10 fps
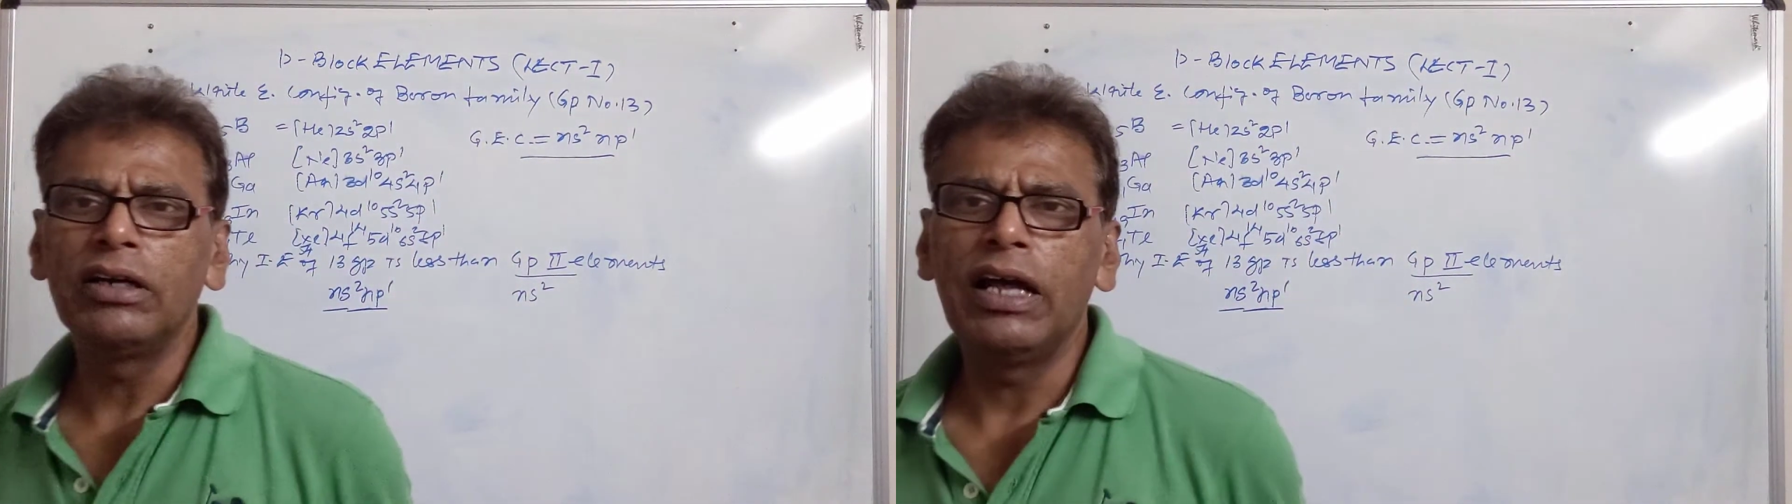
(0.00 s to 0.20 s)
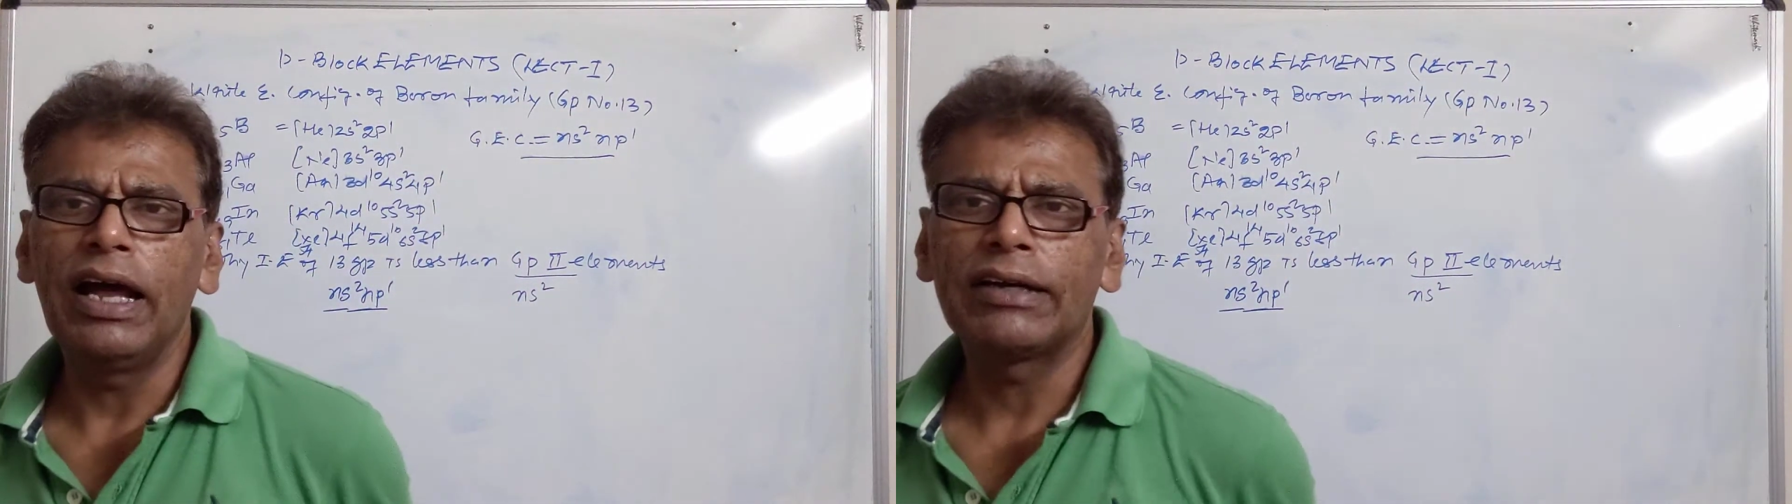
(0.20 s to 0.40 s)

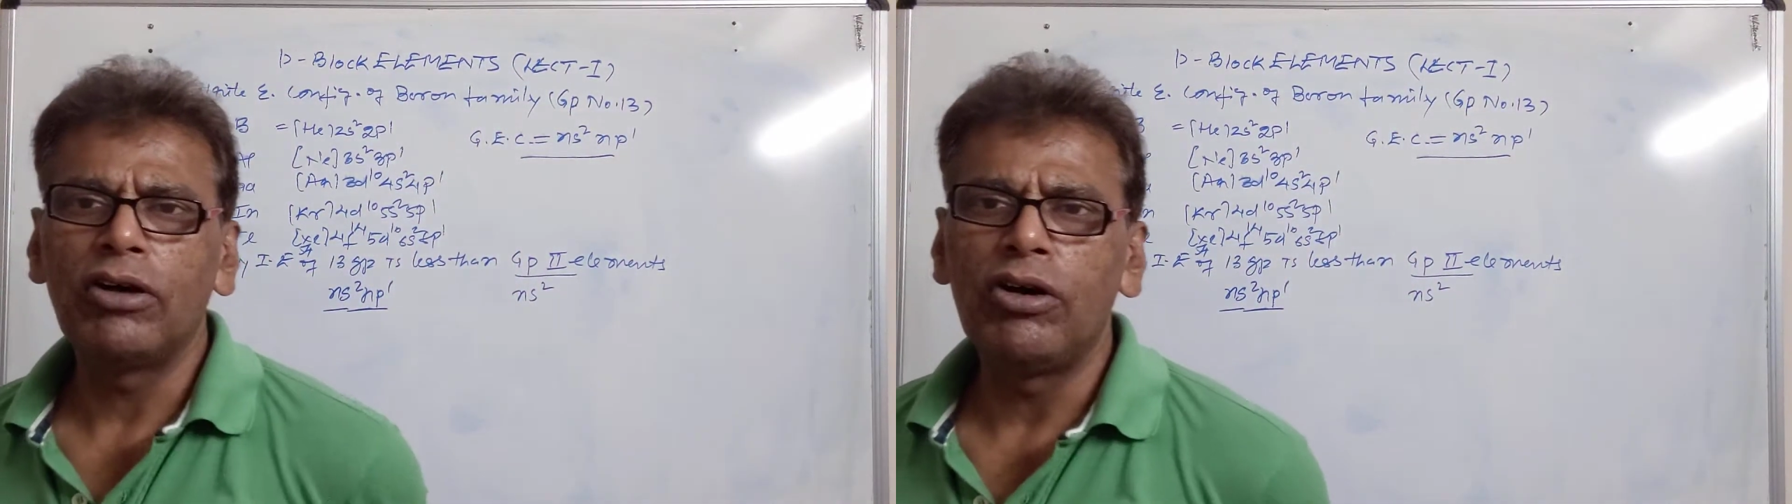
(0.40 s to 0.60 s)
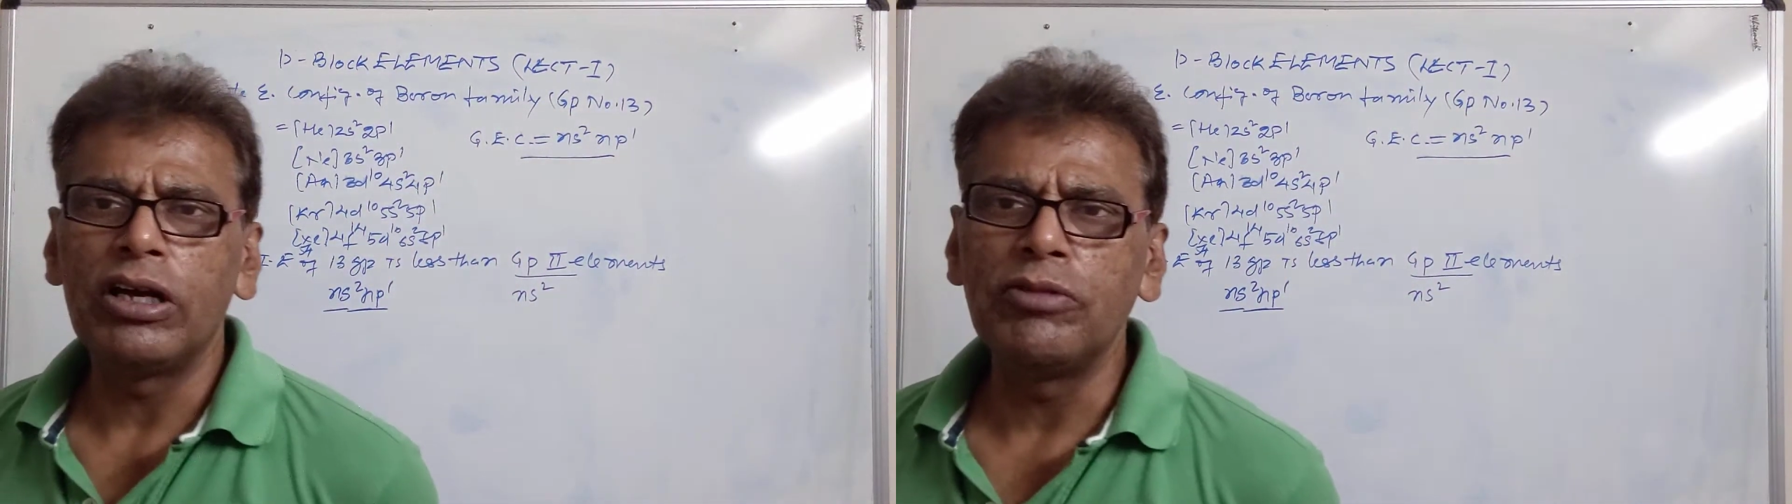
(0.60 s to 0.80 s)

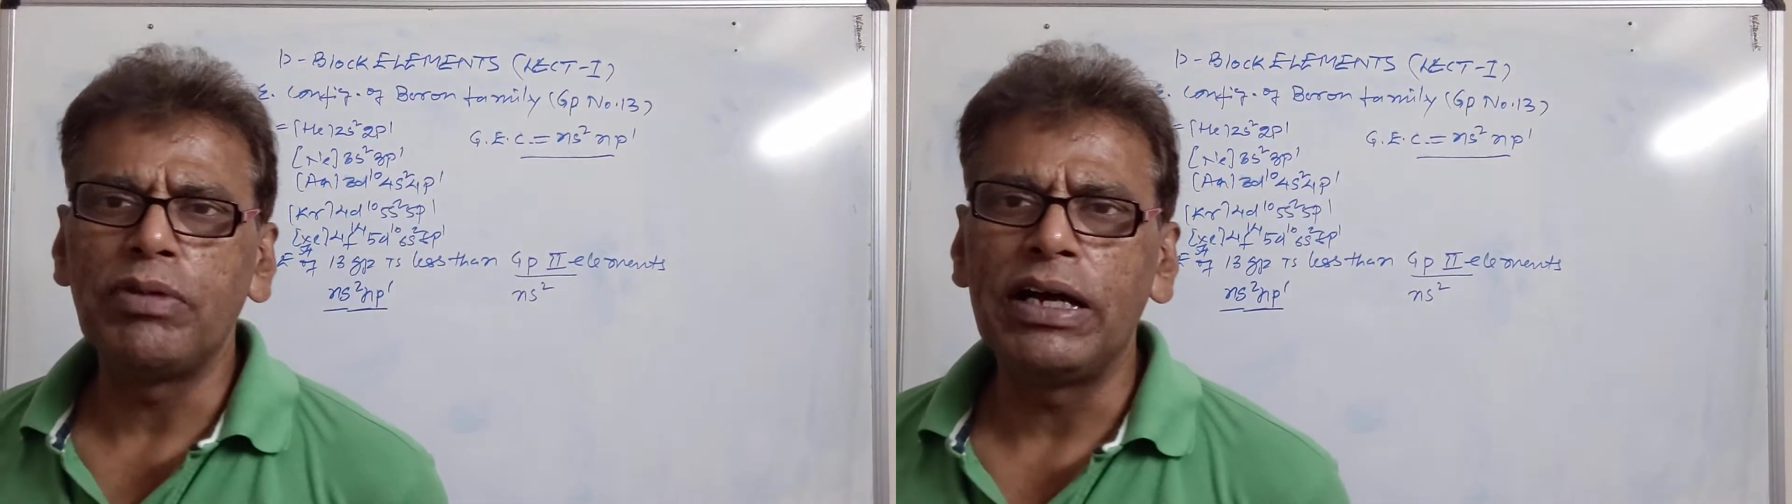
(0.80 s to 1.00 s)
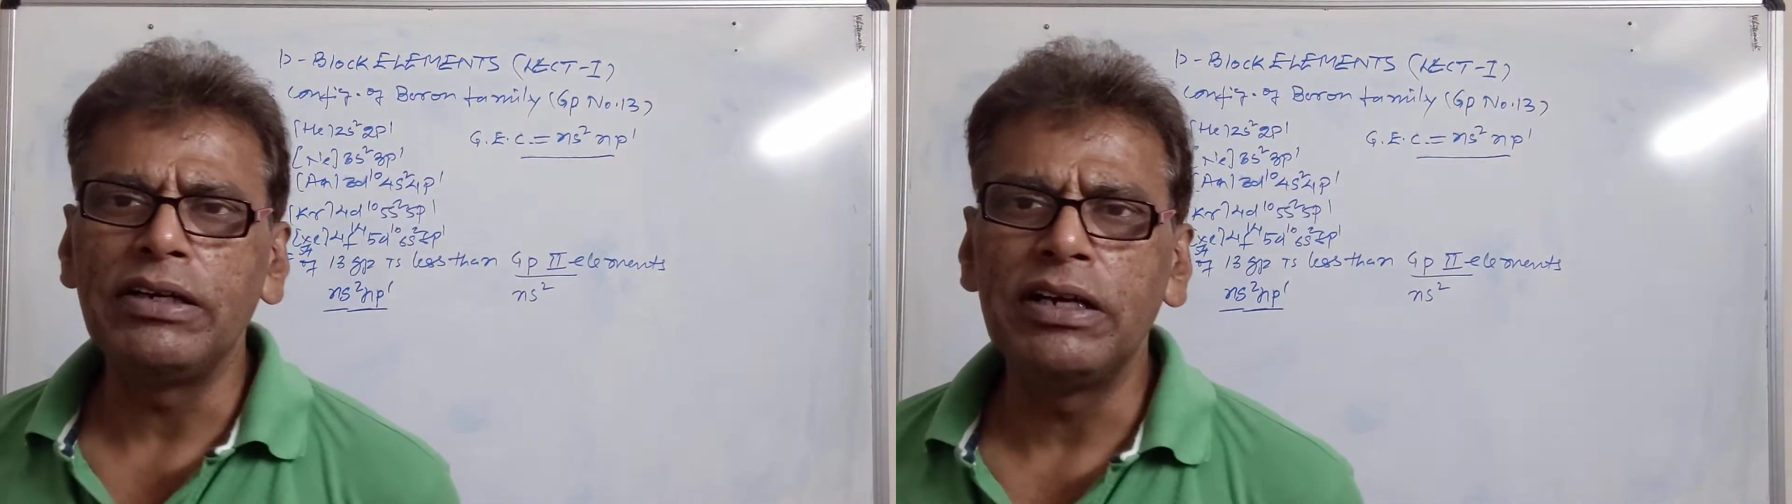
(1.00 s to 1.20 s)
electron is
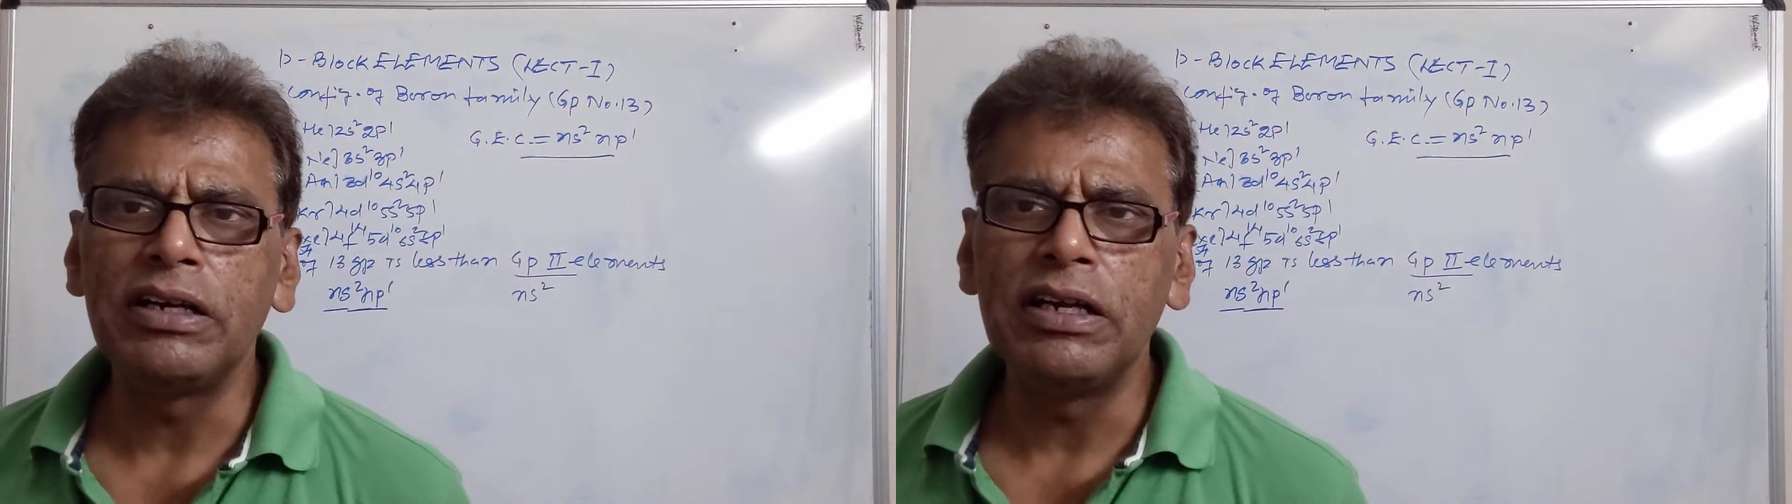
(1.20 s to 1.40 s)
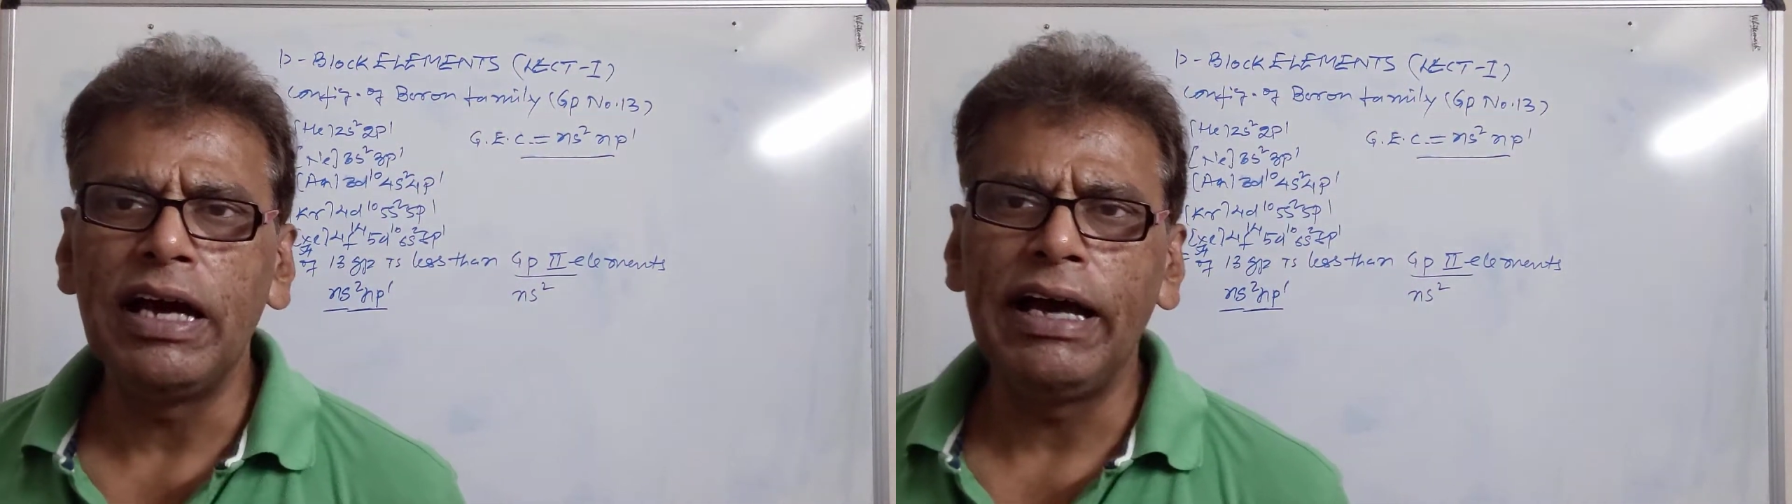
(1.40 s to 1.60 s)
present
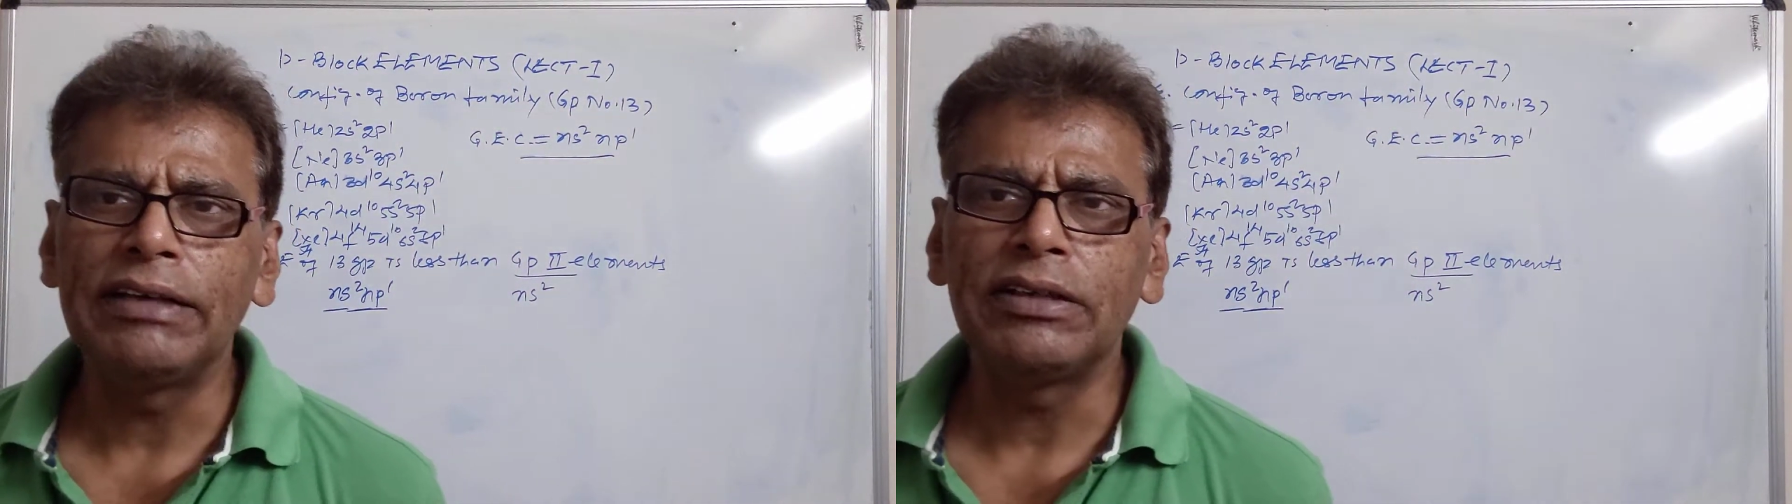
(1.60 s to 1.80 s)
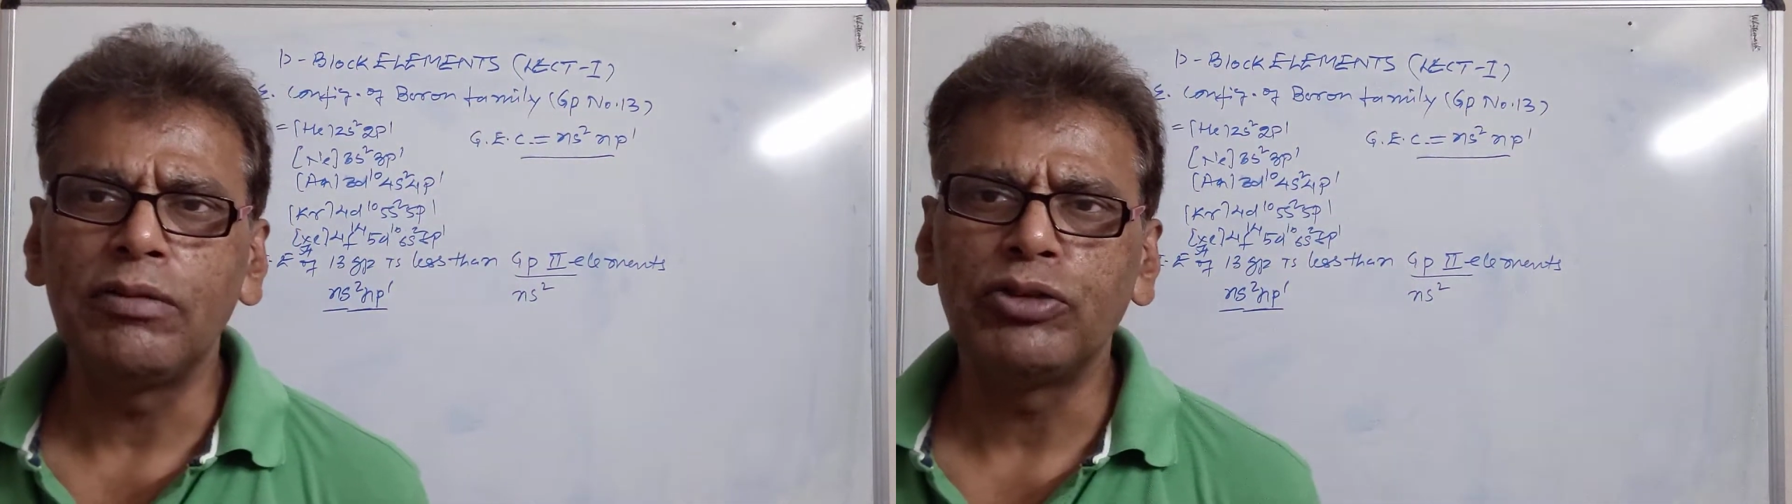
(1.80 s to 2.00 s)
in
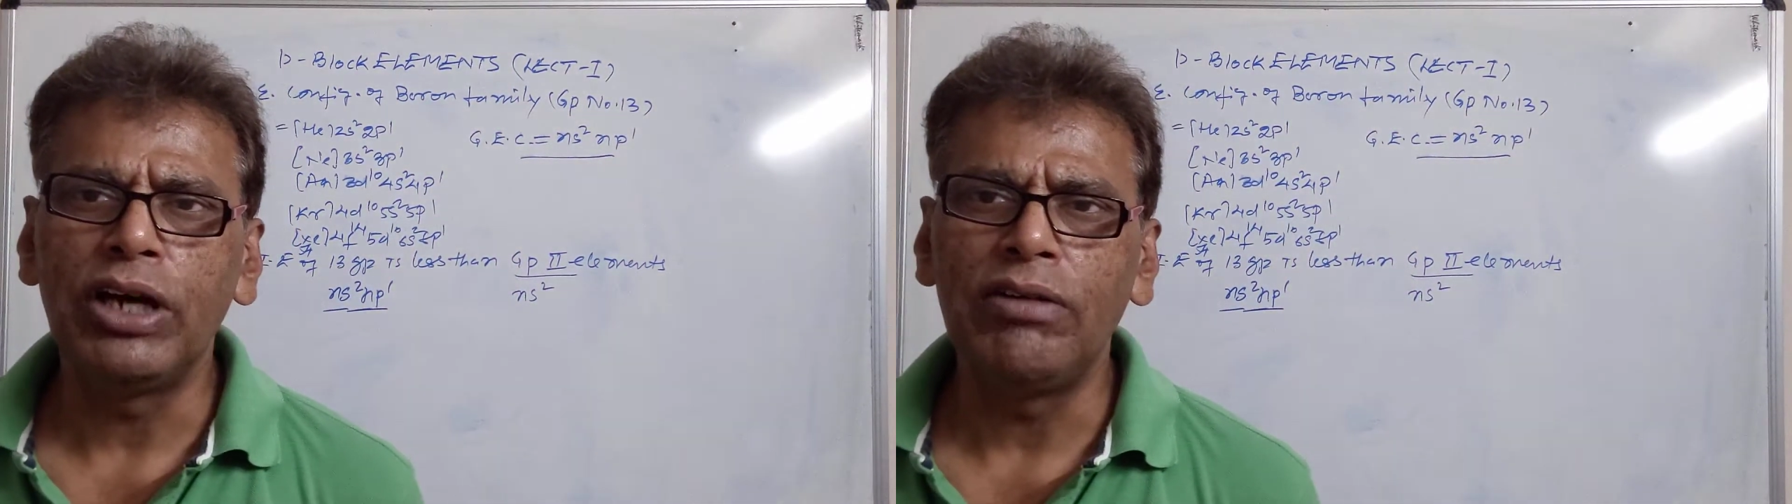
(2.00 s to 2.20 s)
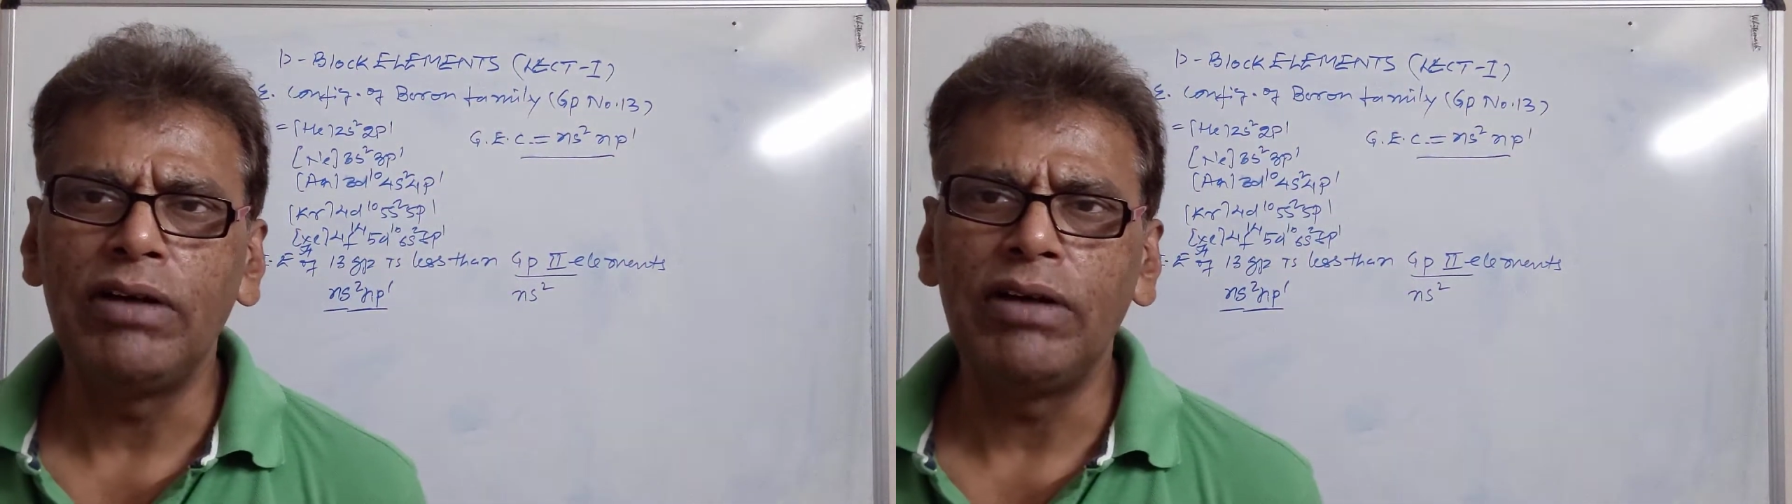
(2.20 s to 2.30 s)
S subcell,